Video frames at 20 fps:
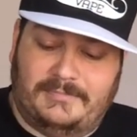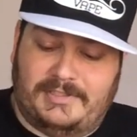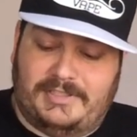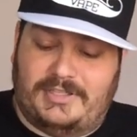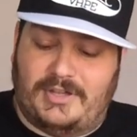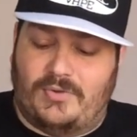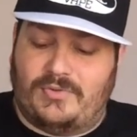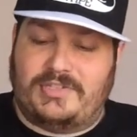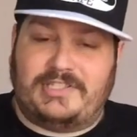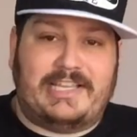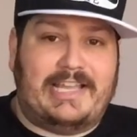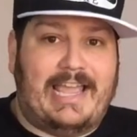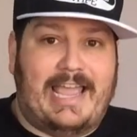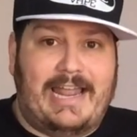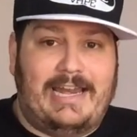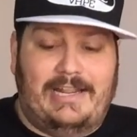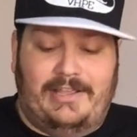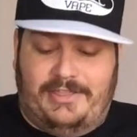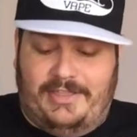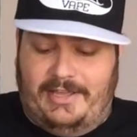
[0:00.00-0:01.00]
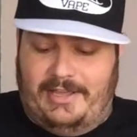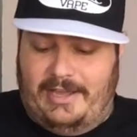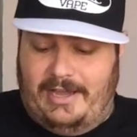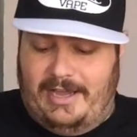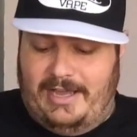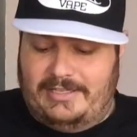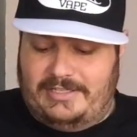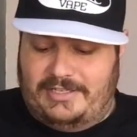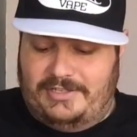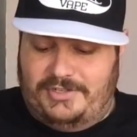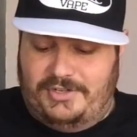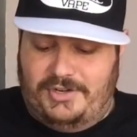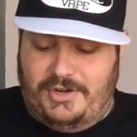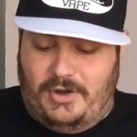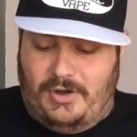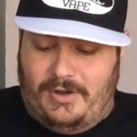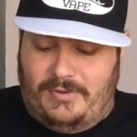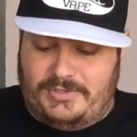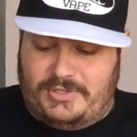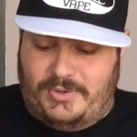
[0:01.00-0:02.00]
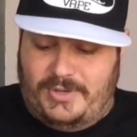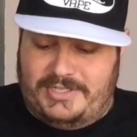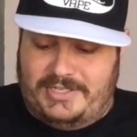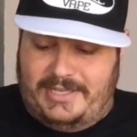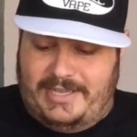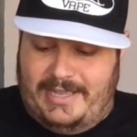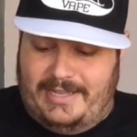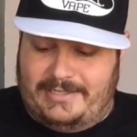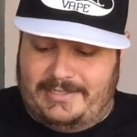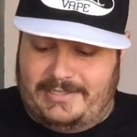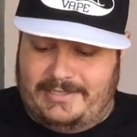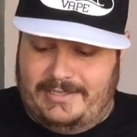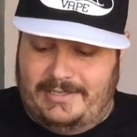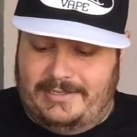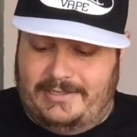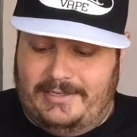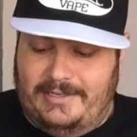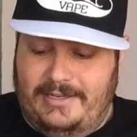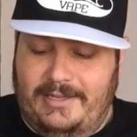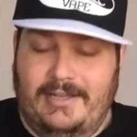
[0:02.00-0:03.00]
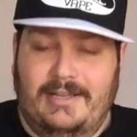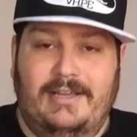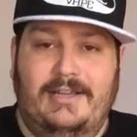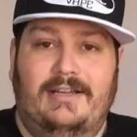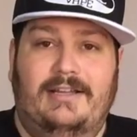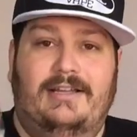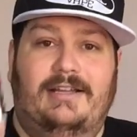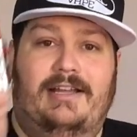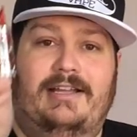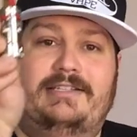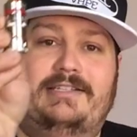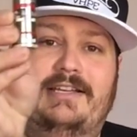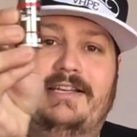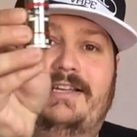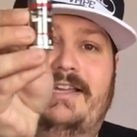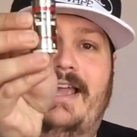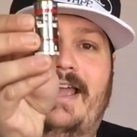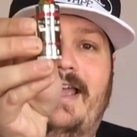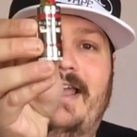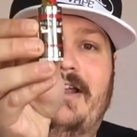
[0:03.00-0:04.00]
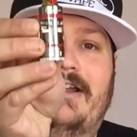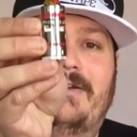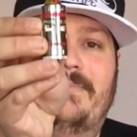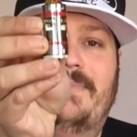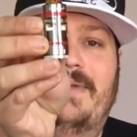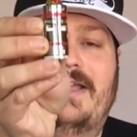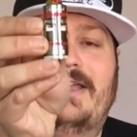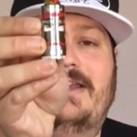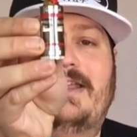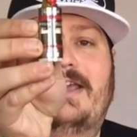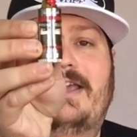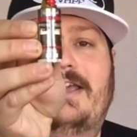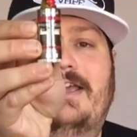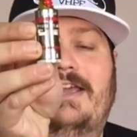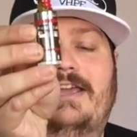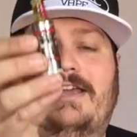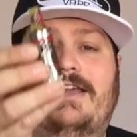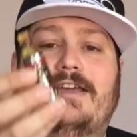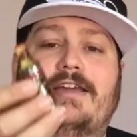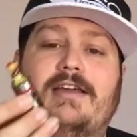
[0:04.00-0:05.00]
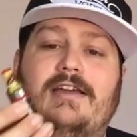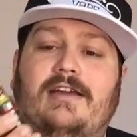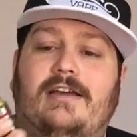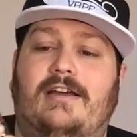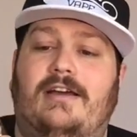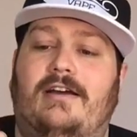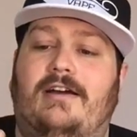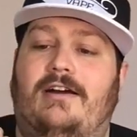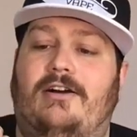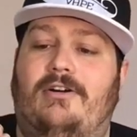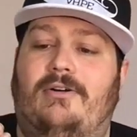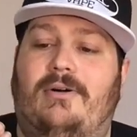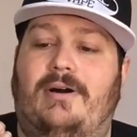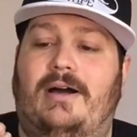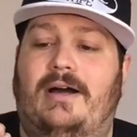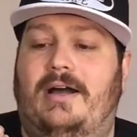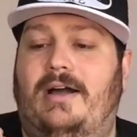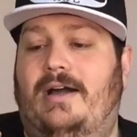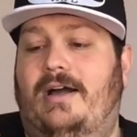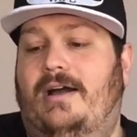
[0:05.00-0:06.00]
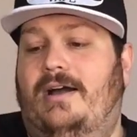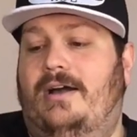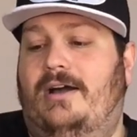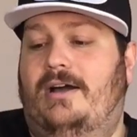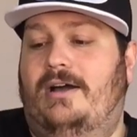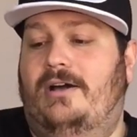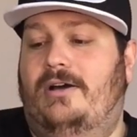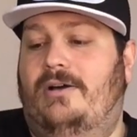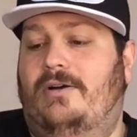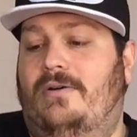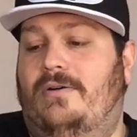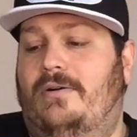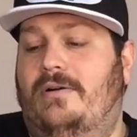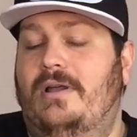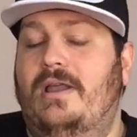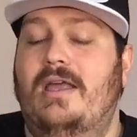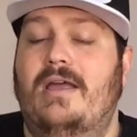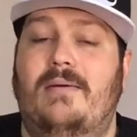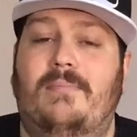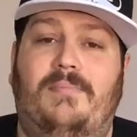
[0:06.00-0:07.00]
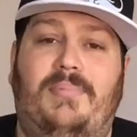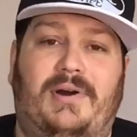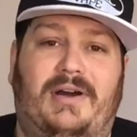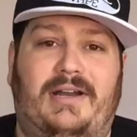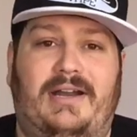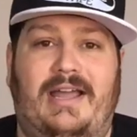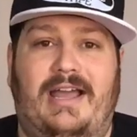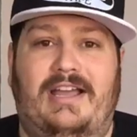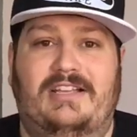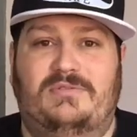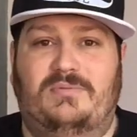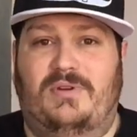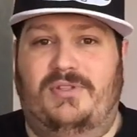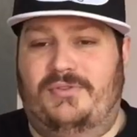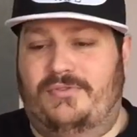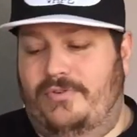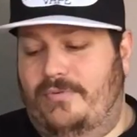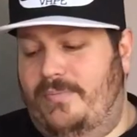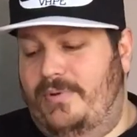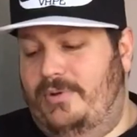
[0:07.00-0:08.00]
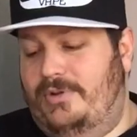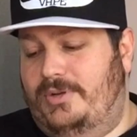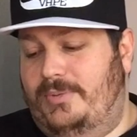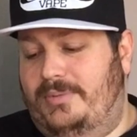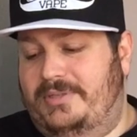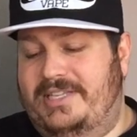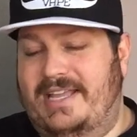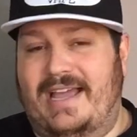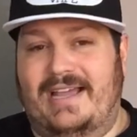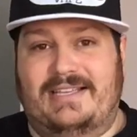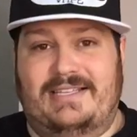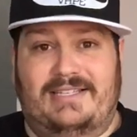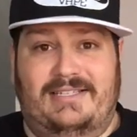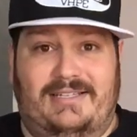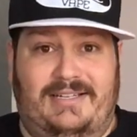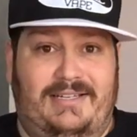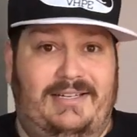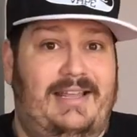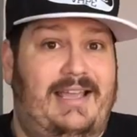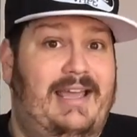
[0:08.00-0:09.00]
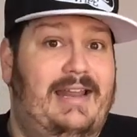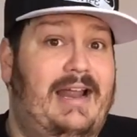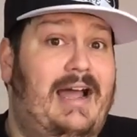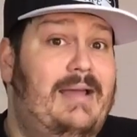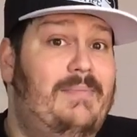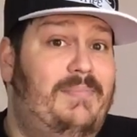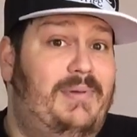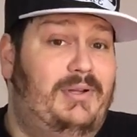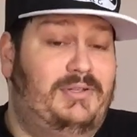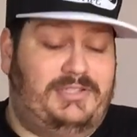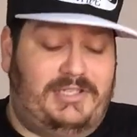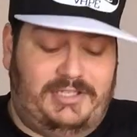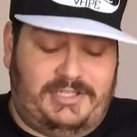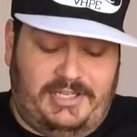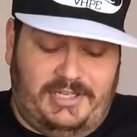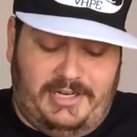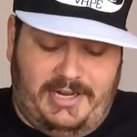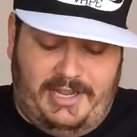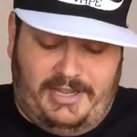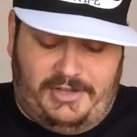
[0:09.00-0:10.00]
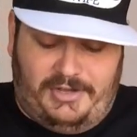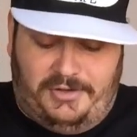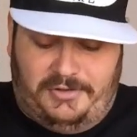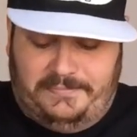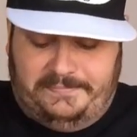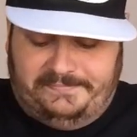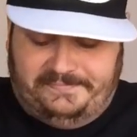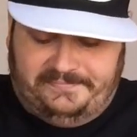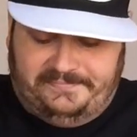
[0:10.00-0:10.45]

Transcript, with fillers: Don't say anything, guys, because you know I was always against it. It's a Kanger Mini! Whoa! But it has one of the rebuildable decks in it, and I built it to nickel.